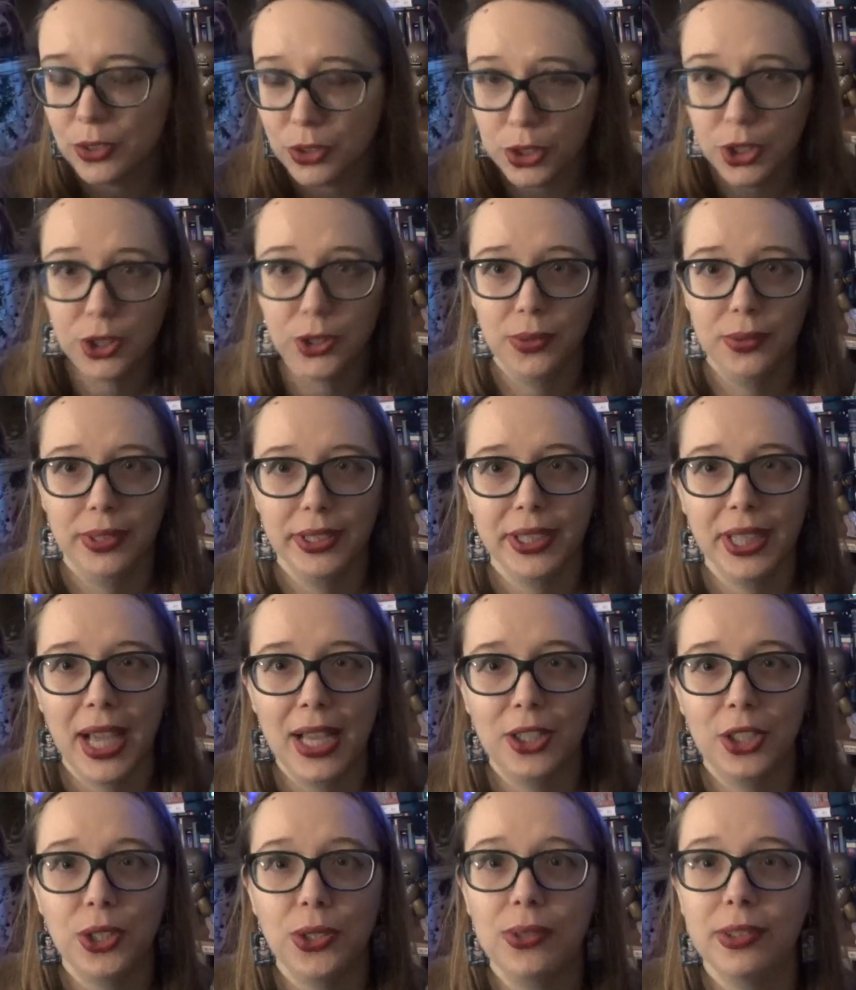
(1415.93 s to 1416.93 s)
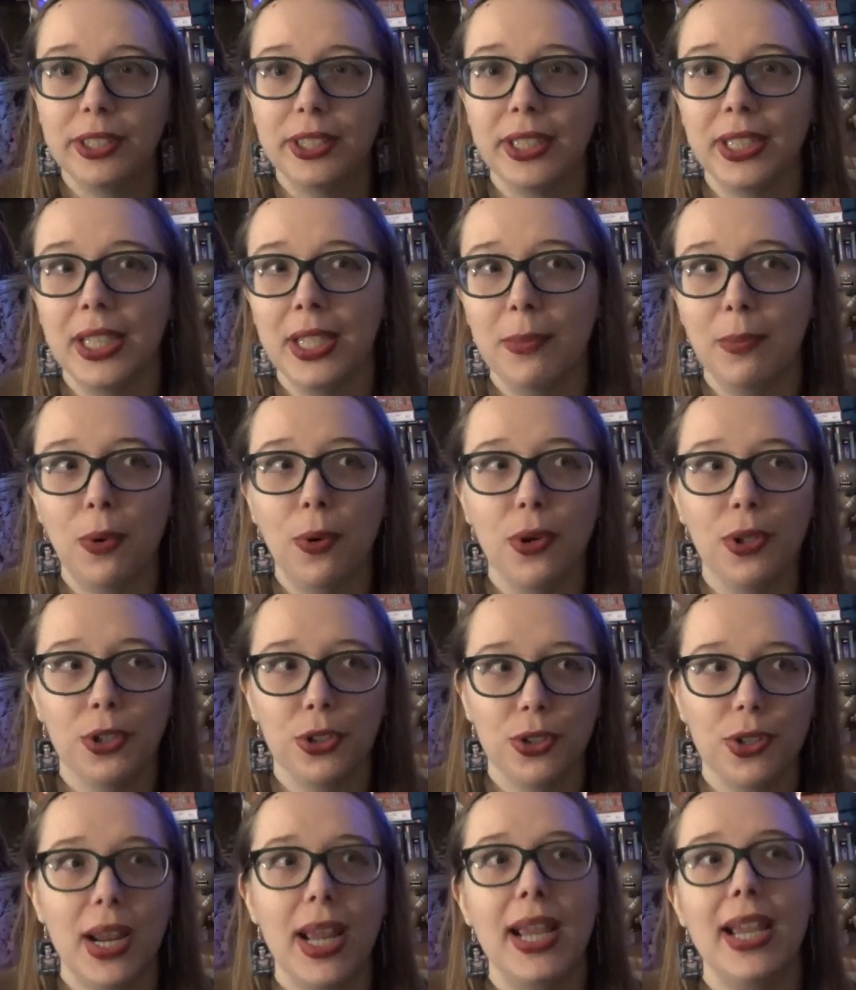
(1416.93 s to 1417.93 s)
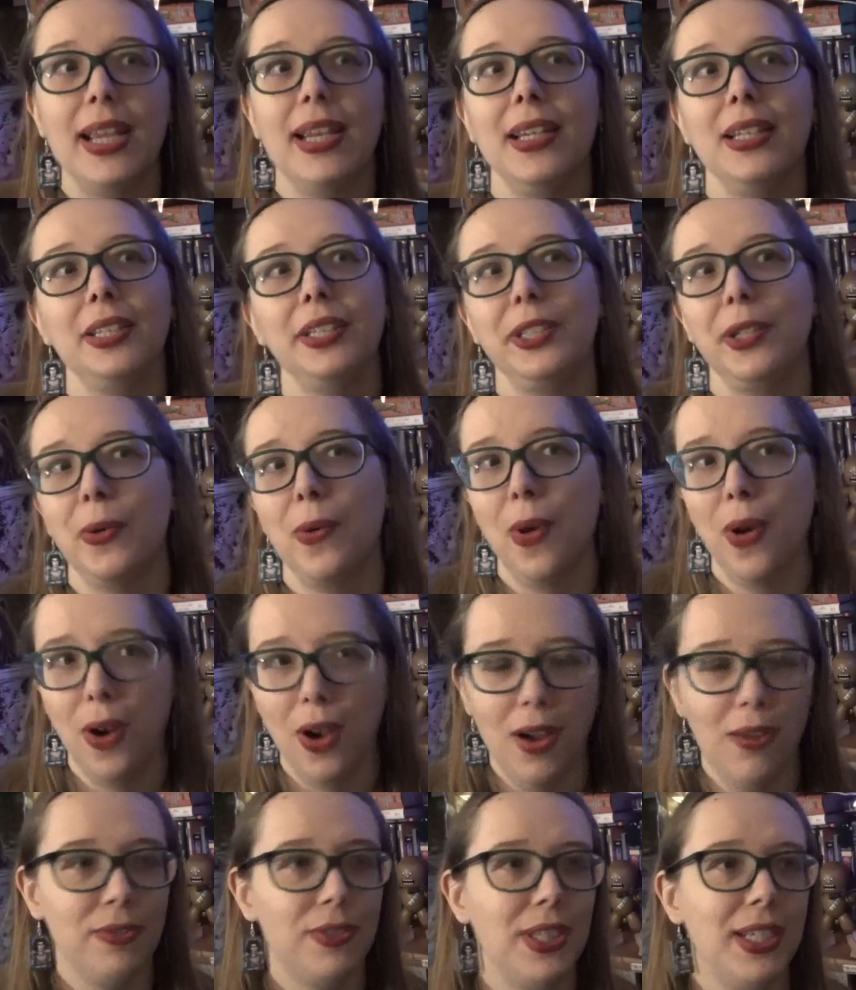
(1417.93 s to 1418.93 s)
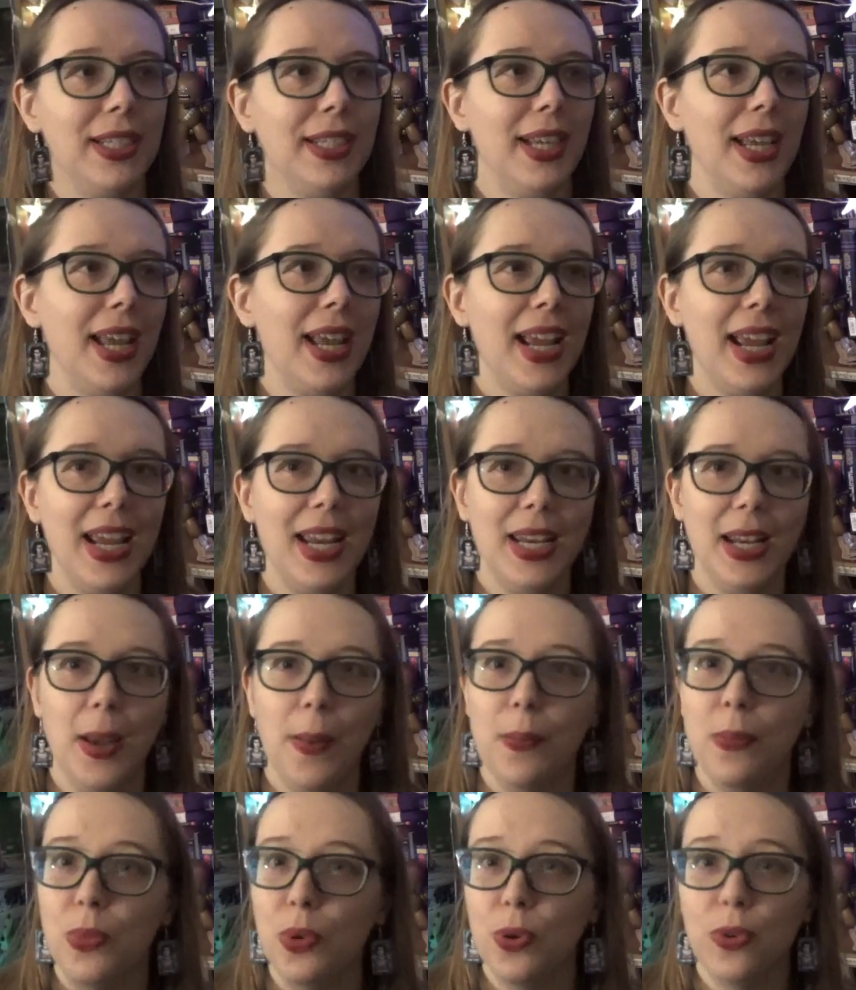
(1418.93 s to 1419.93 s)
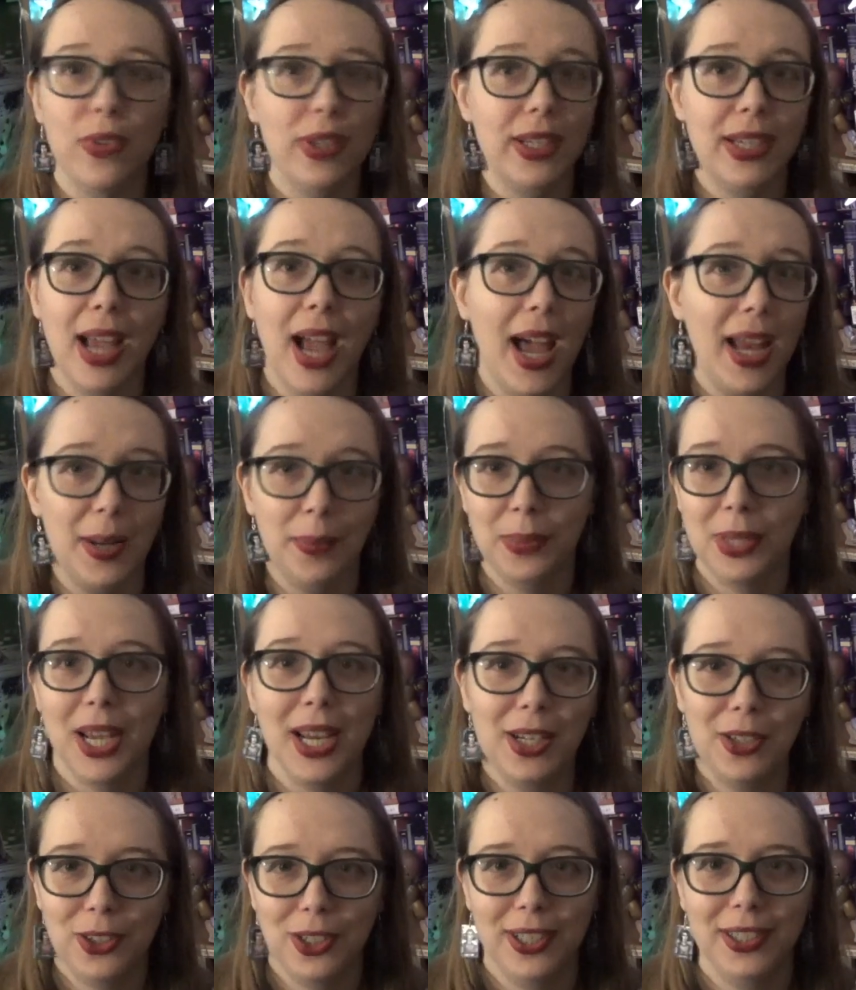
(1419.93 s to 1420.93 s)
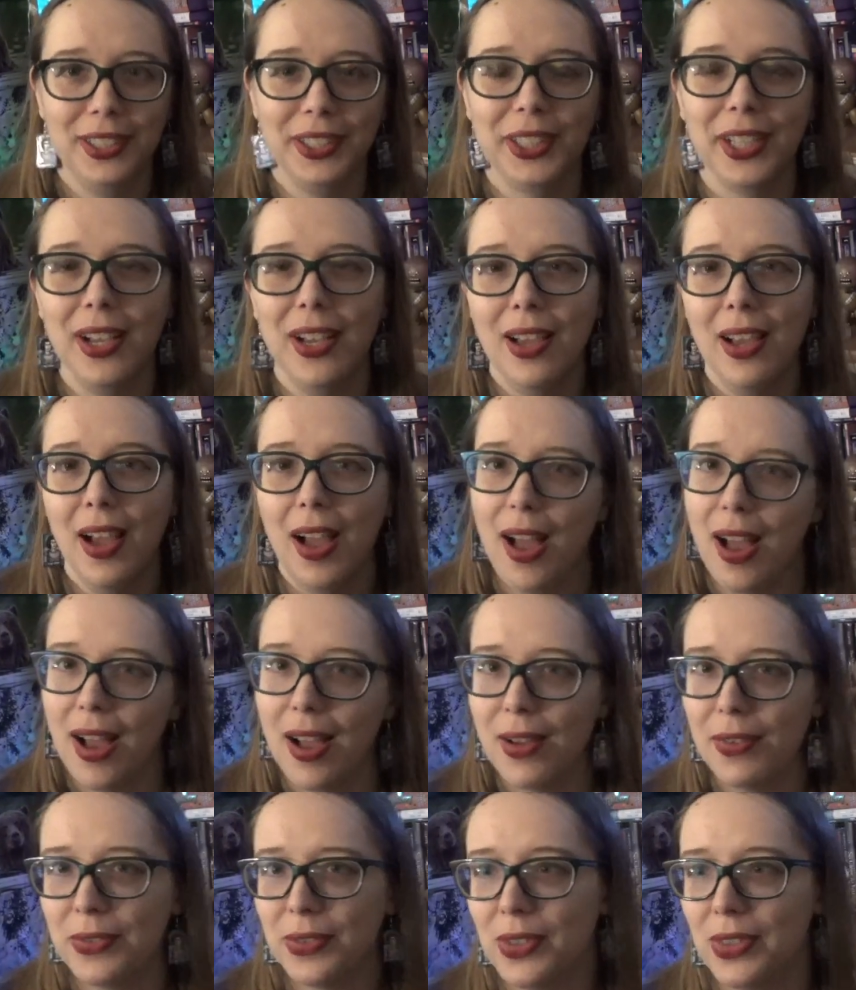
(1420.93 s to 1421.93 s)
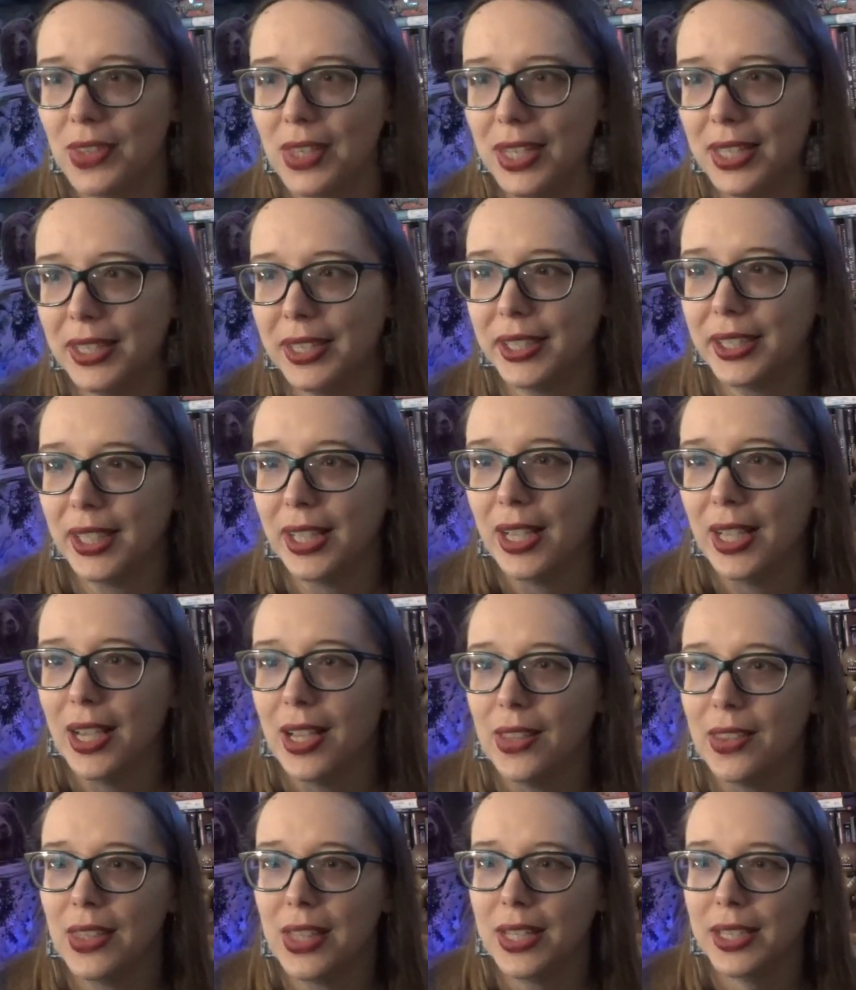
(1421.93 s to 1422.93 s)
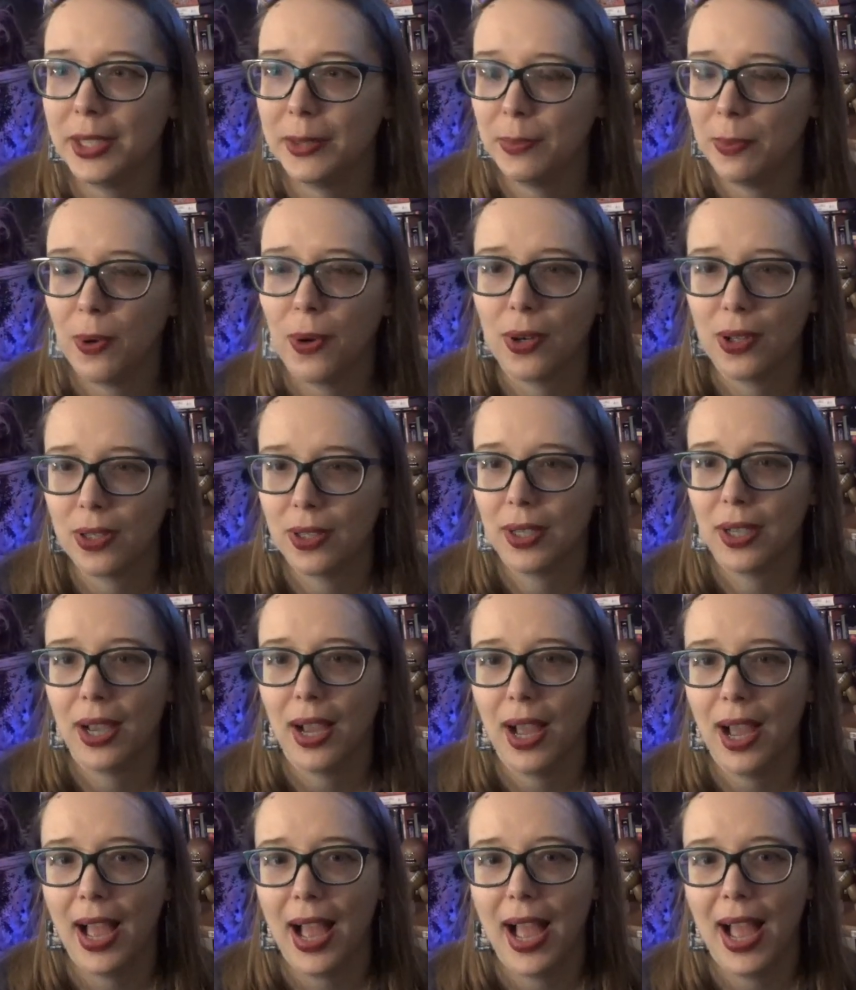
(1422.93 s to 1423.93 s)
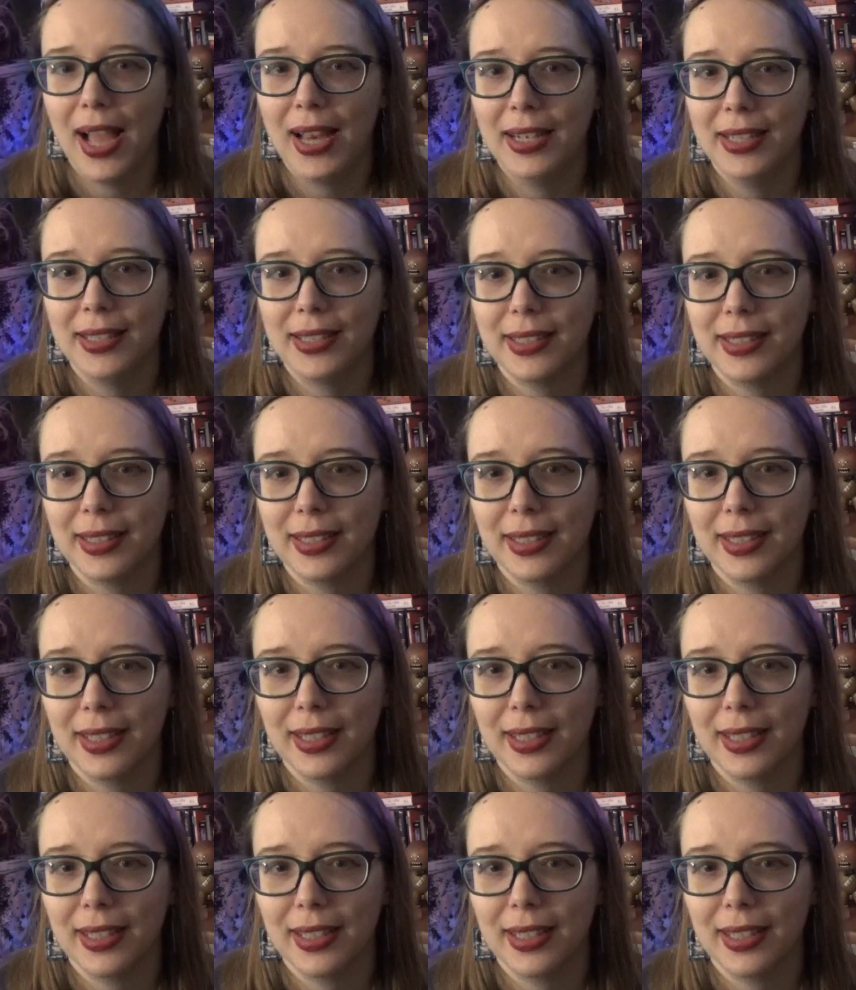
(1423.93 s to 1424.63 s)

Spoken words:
dudes that you see portrayed so often in movie adaptations of this book. And